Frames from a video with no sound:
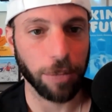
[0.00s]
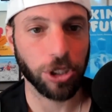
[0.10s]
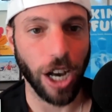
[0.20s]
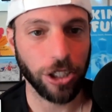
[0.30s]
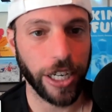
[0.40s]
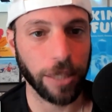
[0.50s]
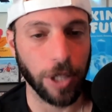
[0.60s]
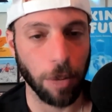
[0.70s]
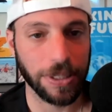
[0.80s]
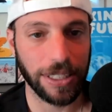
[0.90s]
Josh Jacobs
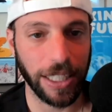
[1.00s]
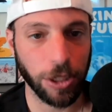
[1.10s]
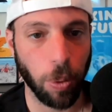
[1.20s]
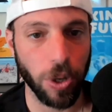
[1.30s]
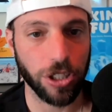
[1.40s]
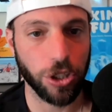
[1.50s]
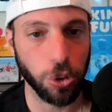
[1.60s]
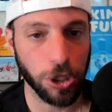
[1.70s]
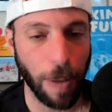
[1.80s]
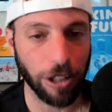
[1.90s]
up 6.2
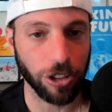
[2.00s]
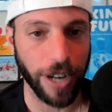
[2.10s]
spots on